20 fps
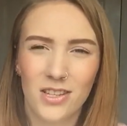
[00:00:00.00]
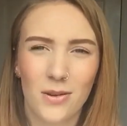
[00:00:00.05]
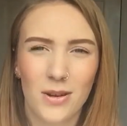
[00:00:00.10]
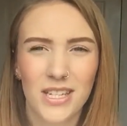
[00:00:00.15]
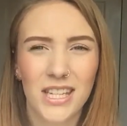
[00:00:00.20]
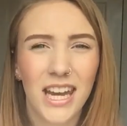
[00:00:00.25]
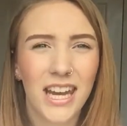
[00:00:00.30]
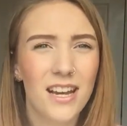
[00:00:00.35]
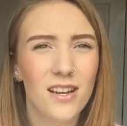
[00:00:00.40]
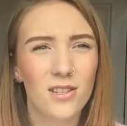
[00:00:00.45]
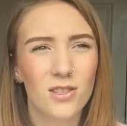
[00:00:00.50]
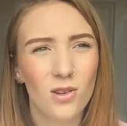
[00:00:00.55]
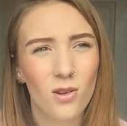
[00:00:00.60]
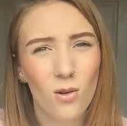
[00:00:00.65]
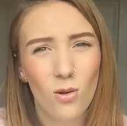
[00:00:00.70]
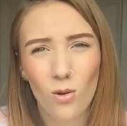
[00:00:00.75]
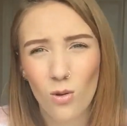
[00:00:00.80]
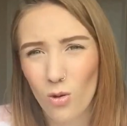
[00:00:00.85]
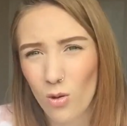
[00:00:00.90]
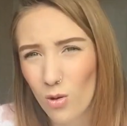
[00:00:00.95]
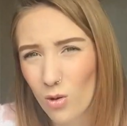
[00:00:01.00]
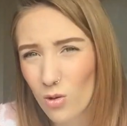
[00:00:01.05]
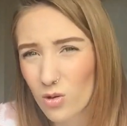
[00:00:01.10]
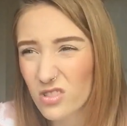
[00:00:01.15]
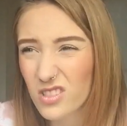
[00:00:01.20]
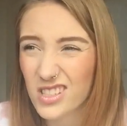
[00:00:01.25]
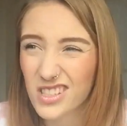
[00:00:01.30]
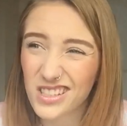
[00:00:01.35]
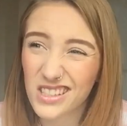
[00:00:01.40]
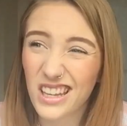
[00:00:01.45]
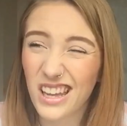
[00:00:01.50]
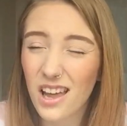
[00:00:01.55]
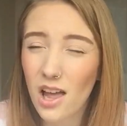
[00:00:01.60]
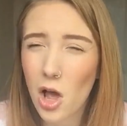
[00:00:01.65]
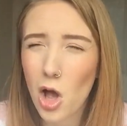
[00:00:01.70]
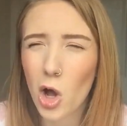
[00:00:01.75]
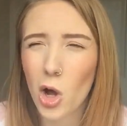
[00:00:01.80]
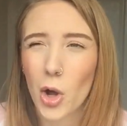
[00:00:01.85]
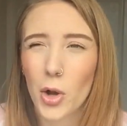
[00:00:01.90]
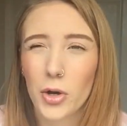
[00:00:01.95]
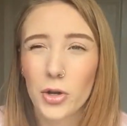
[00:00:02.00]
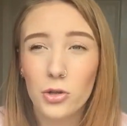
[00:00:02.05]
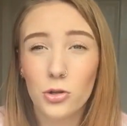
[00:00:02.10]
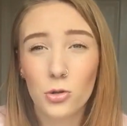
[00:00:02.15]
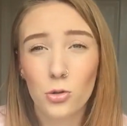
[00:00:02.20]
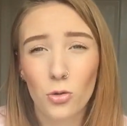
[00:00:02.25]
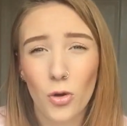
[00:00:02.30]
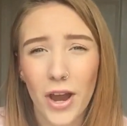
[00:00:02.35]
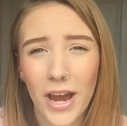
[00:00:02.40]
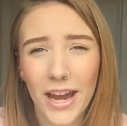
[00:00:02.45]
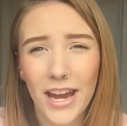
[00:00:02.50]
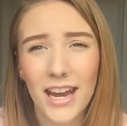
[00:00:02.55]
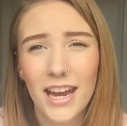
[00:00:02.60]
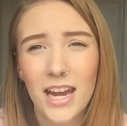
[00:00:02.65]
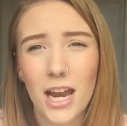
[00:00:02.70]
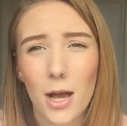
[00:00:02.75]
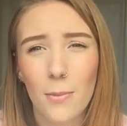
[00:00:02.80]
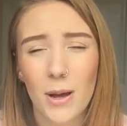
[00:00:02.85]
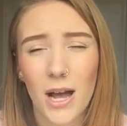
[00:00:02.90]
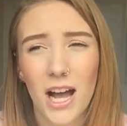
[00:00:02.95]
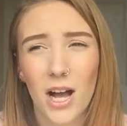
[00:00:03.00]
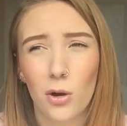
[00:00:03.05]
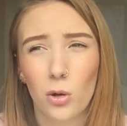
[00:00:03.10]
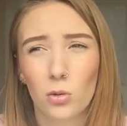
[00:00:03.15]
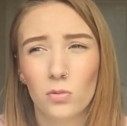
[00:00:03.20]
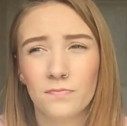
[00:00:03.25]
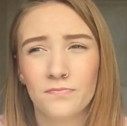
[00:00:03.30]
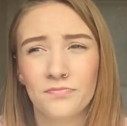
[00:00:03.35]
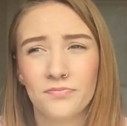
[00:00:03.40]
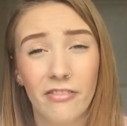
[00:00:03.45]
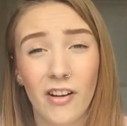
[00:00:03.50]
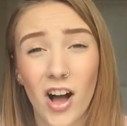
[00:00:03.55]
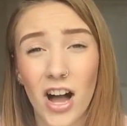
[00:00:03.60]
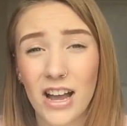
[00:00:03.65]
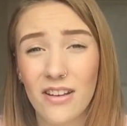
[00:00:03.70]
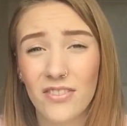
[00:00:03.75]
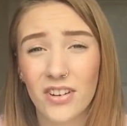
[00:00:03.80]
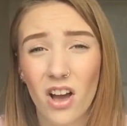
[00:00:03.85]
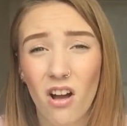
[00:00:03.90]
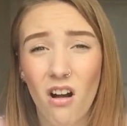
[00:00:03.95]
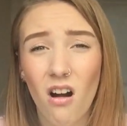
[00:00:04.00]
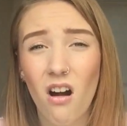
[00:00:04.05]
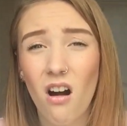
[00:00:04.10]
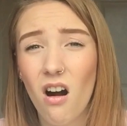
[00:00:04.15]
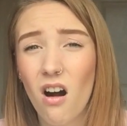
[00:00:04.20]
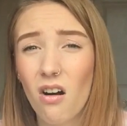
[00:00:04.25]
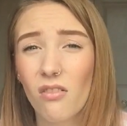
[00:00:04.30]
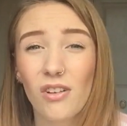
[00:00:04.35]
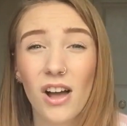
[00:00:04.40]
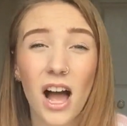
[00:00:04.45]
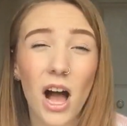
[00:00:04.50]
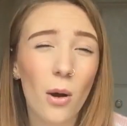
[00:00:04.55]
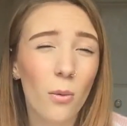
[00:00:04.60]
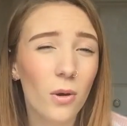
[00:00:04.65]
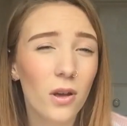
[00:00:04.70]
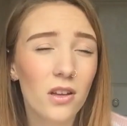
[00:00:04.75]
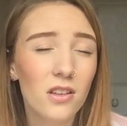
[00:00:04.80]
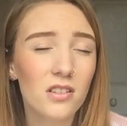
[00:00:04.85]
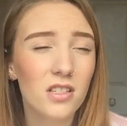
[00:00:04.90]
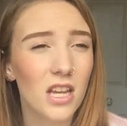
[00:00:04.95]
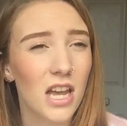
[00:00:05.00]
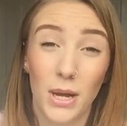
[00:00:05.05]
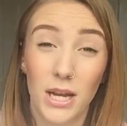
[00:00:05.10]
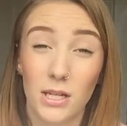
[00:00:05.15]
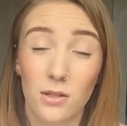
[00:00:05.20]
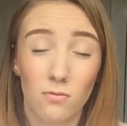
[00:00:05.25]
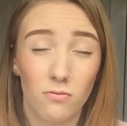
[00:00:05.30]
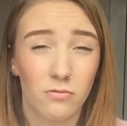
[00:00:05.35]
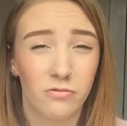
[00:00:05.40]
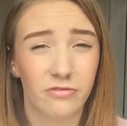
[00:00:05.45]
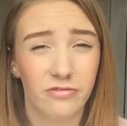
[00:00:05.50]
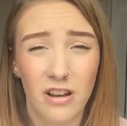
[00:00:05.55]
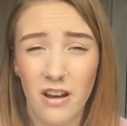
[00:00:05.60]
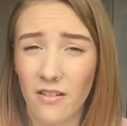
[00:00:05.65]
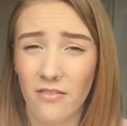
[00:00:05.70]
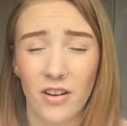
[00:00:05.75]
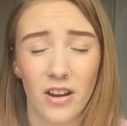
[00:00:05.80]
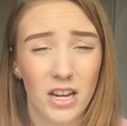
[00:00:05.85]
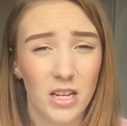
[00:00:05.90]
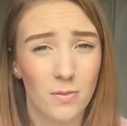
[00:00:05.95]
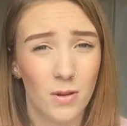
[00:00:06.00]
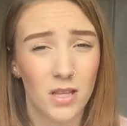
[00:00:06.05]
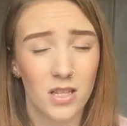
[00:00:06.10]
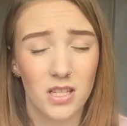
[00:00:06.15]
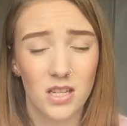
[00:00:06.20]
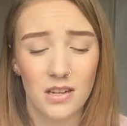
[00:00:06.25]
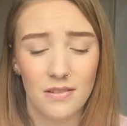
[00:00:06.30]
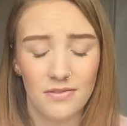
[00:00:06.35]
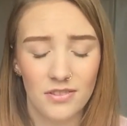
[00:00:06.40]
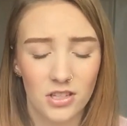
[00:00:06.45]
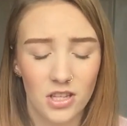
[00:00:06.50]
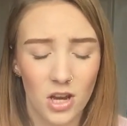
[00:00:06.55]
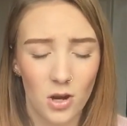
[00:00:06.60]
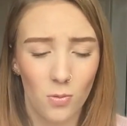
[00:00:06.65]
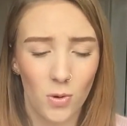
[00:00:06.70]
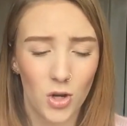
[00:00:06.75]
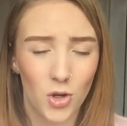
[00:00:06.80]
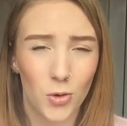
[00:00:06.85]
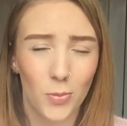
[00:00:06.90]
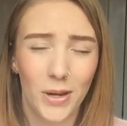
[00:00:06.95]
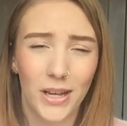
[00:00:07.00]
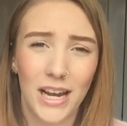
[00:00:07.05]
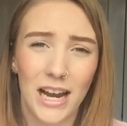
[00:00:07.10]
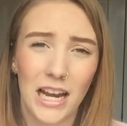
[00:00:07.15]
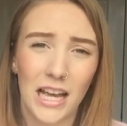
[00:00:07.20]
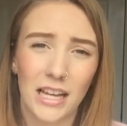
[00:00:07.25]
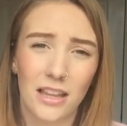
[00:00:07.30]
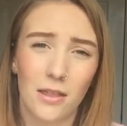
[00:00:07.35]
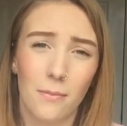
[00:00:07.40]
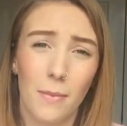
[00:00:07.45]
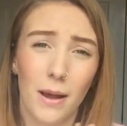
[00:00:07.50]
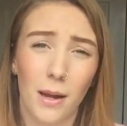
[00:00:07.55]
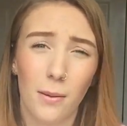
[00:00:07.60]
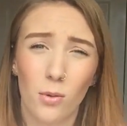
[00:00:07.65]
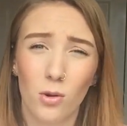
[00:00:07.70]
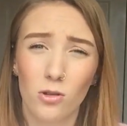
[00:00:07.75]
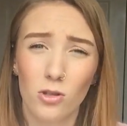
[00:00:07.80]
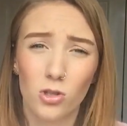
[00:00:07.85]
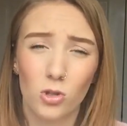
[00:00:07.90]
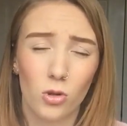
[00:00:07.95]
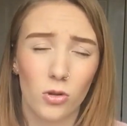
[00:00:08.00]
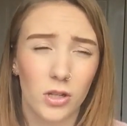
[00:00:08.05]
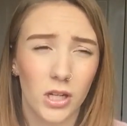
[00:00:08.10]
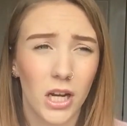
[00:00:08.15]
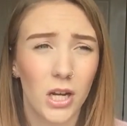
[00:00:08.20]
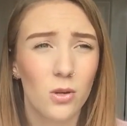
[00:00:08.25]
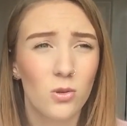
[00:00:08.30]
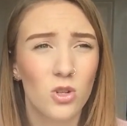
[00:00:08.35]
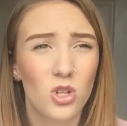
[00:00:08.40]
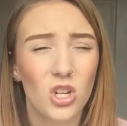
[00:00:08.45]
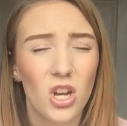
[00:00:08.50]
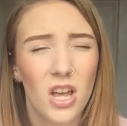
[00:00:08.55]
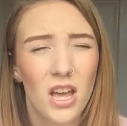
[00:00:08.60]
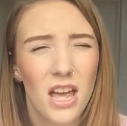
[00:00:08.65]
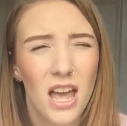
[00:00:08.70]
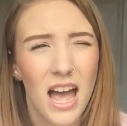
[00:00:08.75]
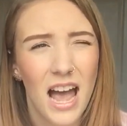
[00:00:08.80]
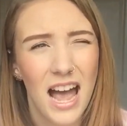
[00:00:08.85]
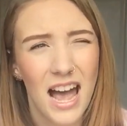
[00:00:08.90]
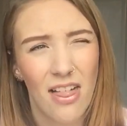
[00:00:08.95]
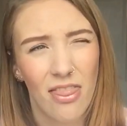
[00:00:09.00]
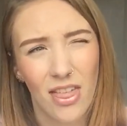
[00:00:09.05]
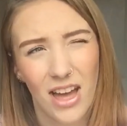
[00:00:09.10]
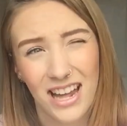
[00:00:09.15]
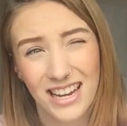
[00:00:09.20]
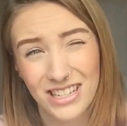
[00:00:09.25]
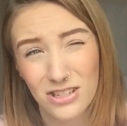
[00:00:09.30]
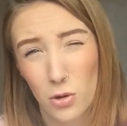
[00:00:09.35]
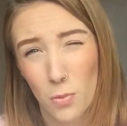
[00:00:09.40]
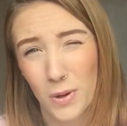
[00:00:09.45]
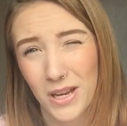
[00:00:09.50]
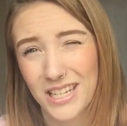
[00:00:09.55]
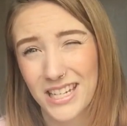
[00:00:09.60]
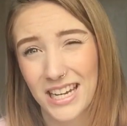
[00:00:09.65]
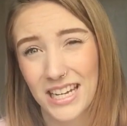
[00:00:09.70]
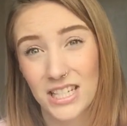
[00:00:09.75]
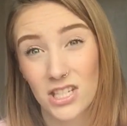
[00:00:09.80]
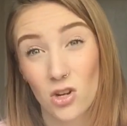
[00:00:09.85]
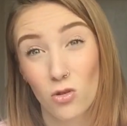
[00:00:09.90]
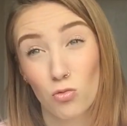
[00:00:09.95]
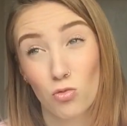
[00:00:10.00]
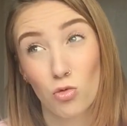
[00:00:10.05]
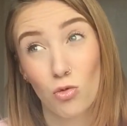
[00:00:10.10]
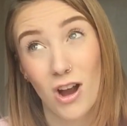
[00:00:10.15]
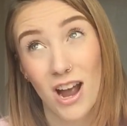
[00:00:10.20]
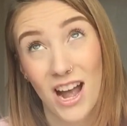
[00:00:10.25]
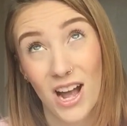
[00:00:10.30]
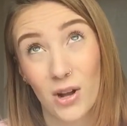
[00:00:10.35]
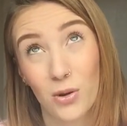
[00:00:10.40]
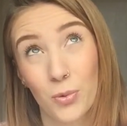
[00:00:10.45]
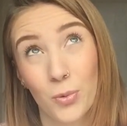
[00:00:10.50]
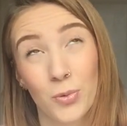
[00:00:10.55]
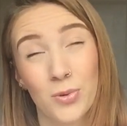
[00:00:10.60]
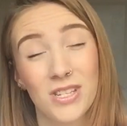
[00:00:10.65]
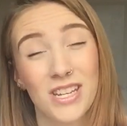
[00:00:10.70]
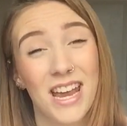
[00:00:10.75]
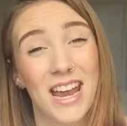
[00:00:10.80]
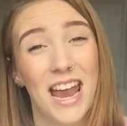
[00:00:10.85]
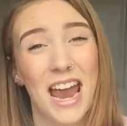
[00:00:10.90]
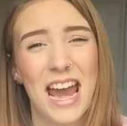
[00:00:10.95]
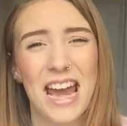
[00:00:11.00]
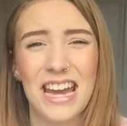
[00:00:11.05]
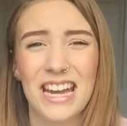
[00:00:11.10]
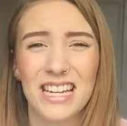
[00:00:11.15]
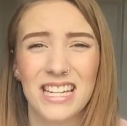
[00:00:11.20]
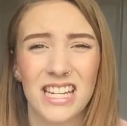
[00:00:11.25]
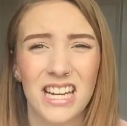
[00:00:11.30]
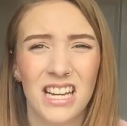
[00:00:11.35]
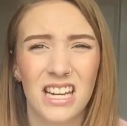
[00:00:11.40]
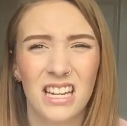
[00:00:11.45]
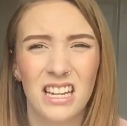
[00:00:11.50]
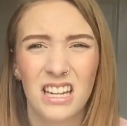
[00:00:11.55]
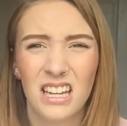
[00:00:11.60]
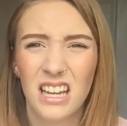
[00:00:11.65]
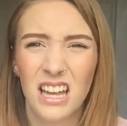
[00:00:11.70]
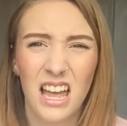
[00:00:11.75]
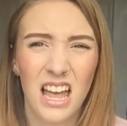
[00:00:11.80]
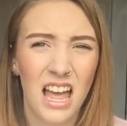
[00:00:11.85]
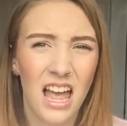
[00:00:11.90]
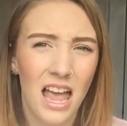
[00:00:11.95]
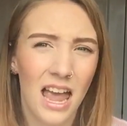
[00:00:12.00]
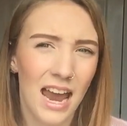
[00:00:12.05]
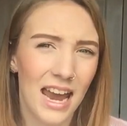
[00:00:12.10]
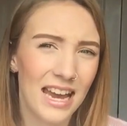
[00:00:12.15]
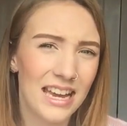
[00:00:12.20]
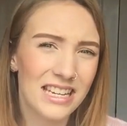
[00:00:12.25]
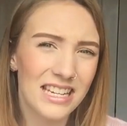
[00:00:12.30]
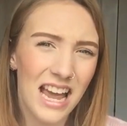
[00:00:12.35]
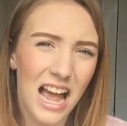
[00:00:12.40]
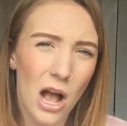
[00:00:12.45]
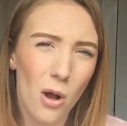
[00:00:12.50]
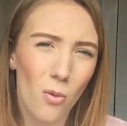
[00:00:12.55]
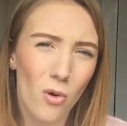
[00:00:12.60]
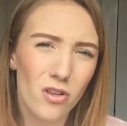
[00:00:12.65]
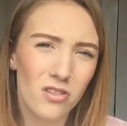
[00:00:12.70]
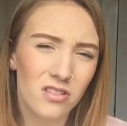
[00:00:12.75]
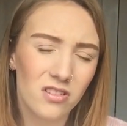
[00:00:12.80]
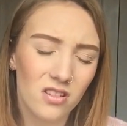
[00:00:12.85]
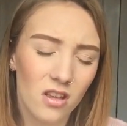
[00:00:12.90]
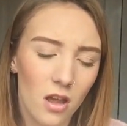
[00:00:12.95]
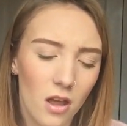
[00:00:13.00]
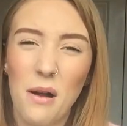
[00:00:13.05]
So it takes us on a train about 5.5 hours, but it's very, very expensive. So we normally get like the megabus or the coach, and that normally takes around eight hours.